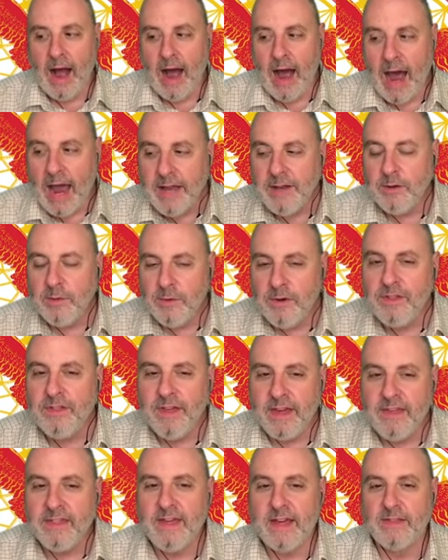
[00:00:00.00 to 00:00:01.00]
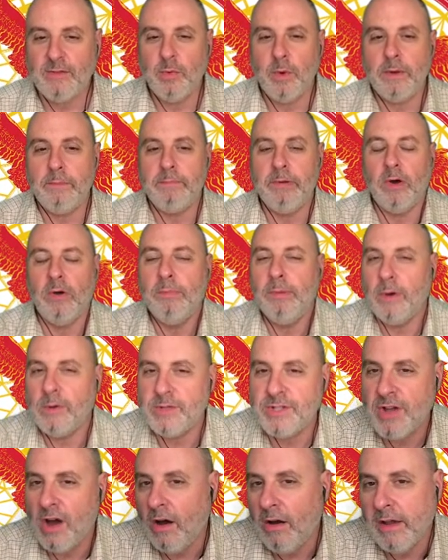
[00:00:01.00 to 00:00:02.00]
I don't think that's what Bilbo's
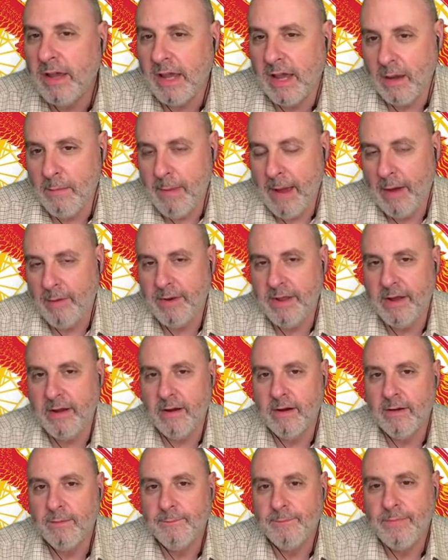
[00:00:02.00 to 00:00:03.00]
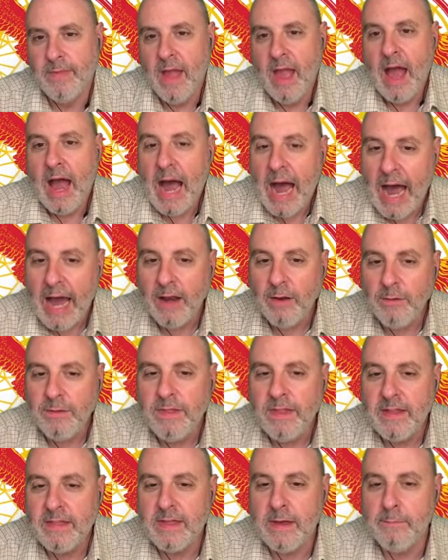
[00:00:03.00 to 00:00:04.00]
talking about here. I don't
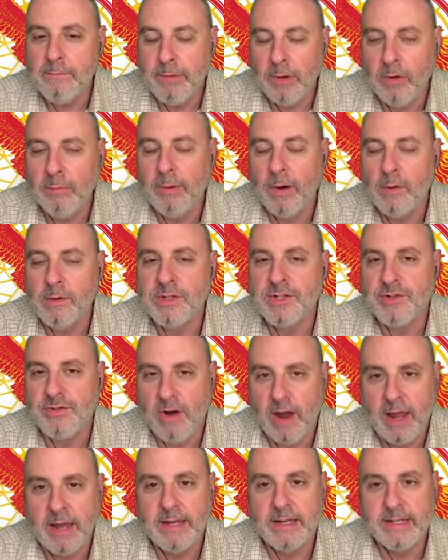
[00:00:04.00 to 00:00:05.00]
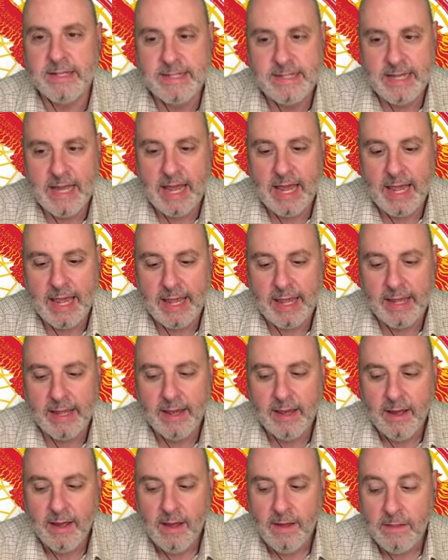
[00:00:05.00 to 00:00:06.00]
think that Bilbo is trying to say
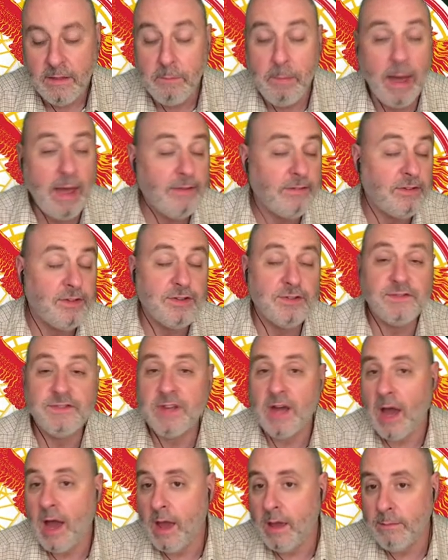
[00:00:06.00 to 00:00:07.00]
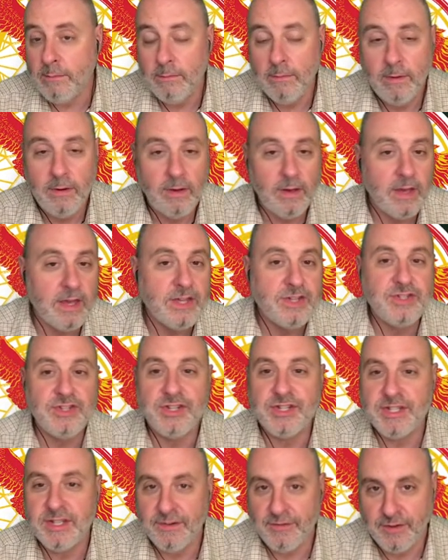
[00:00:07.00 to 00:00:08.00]
the passage of time is
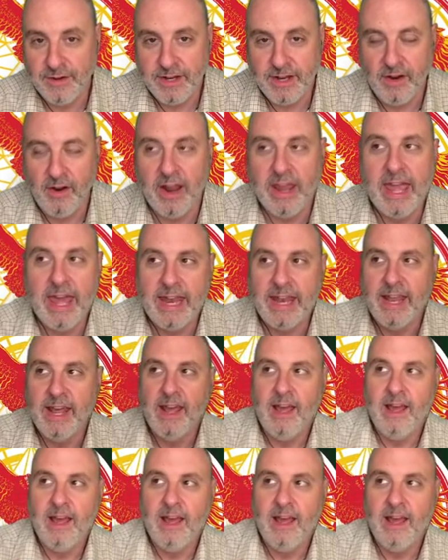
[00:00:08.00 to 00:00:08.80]
just different here. Again,